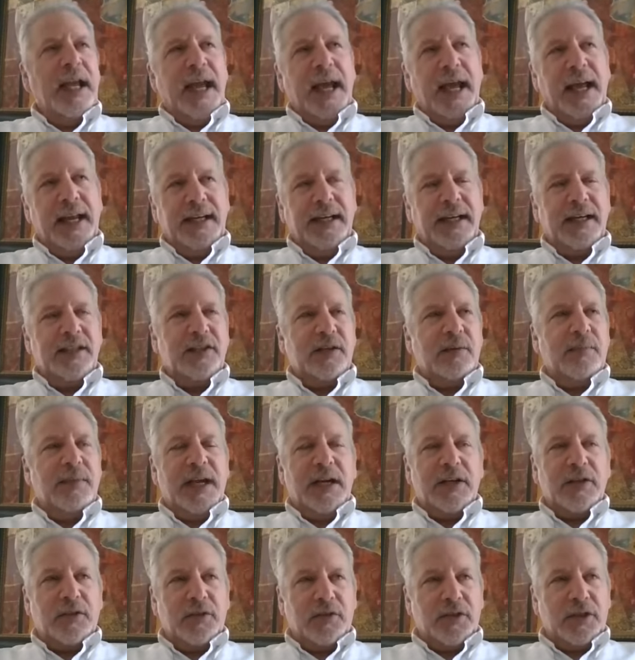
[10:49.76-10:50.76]
and get some
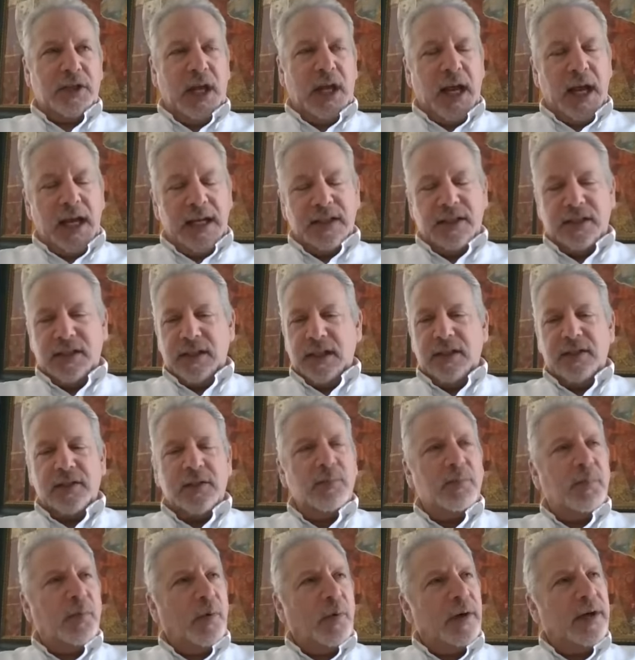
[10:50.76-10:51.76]
exercise. It's
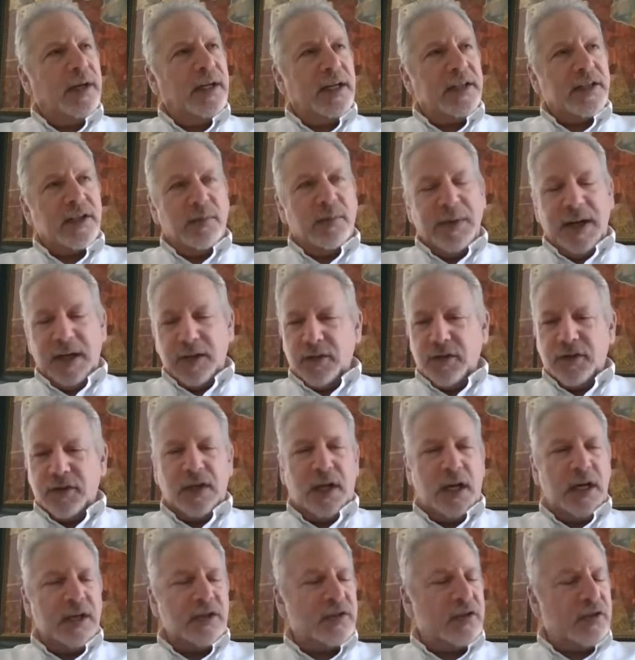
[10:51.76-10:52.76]
important to get some
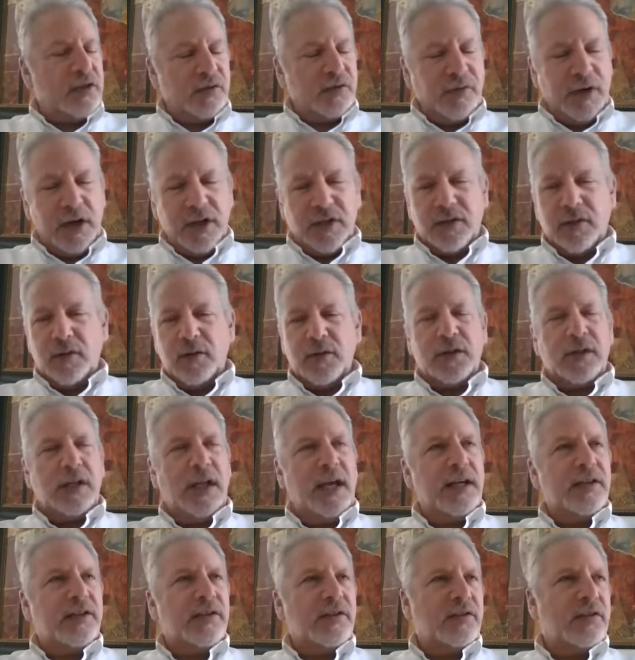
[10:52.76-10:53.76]
exercise to stretch those
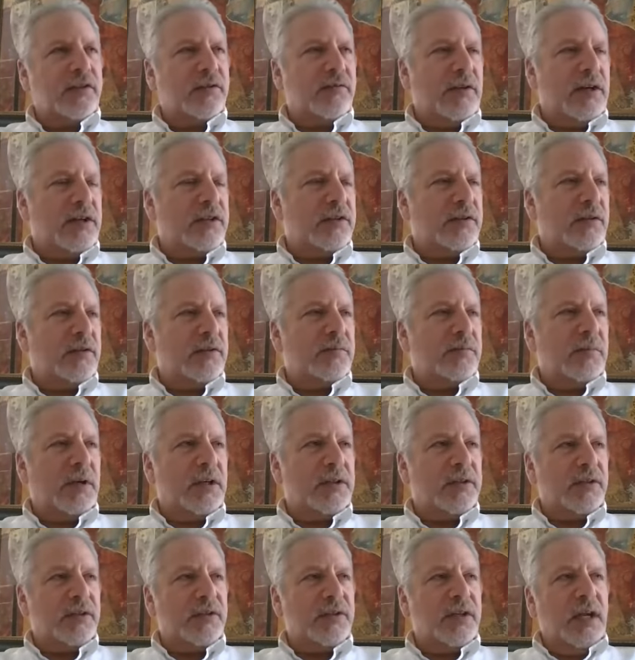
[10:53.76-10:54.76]
legs, to stretch those
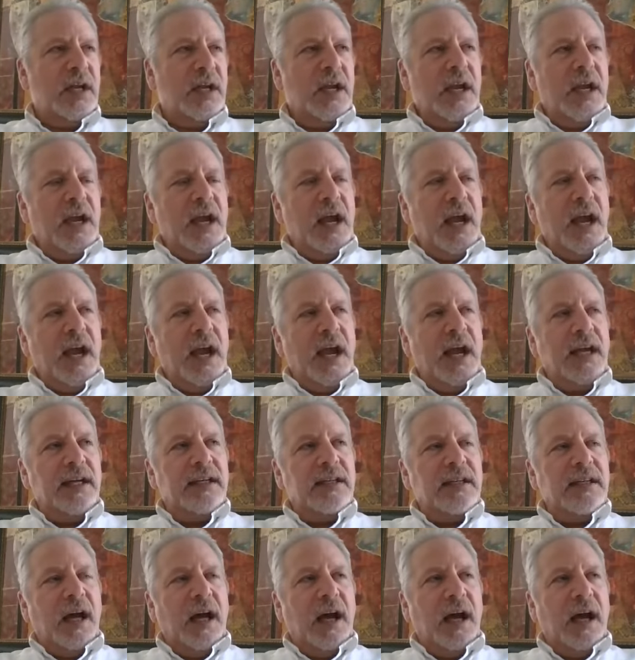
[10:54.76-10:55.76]
muscles, and
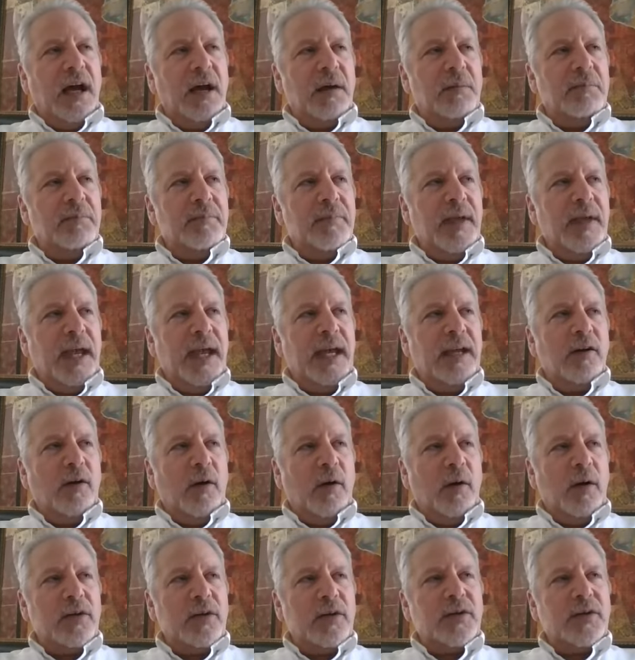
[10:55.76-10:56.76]
um, and
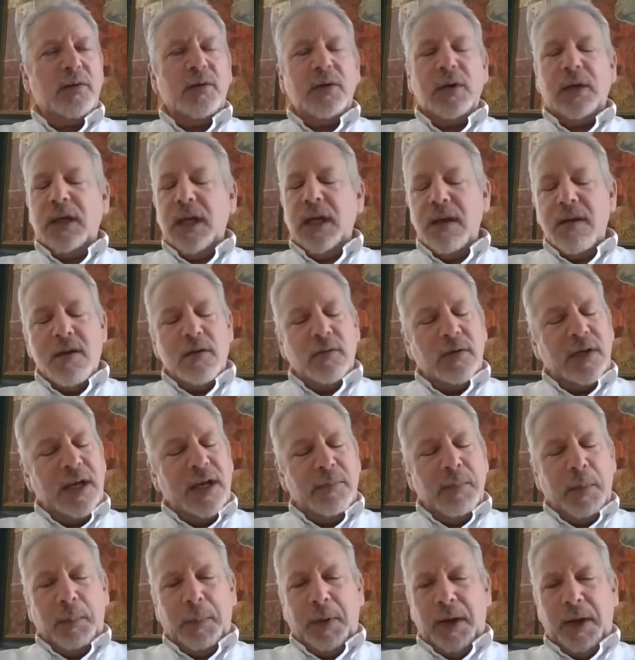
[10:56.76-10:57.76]
also keep, you know keep
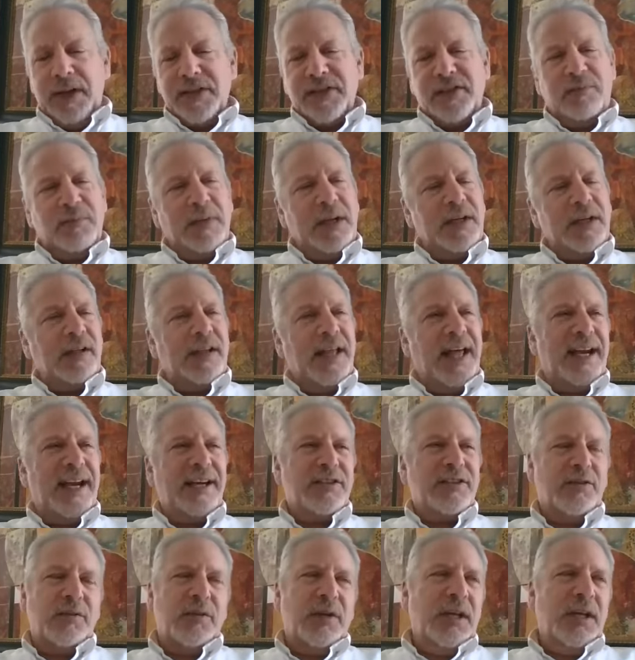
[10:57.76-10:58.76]
a positive mental
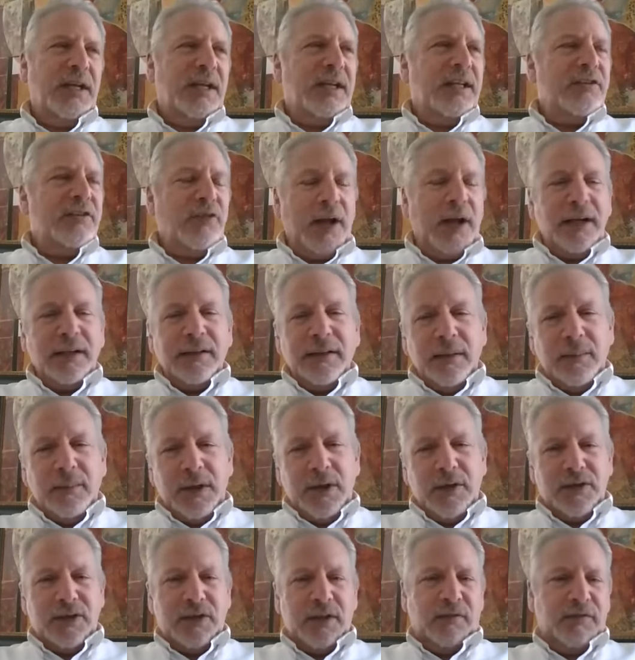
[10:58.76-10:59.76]
attitude. Try to limit
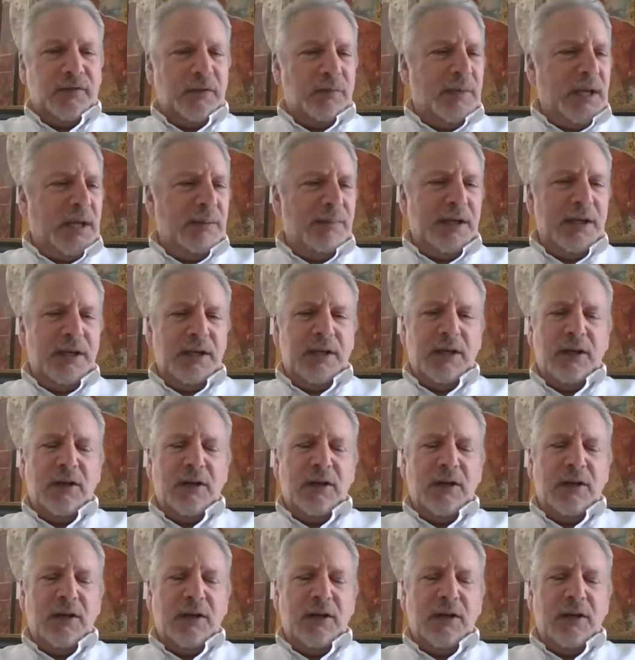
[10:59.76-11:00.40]
yourself to maybe you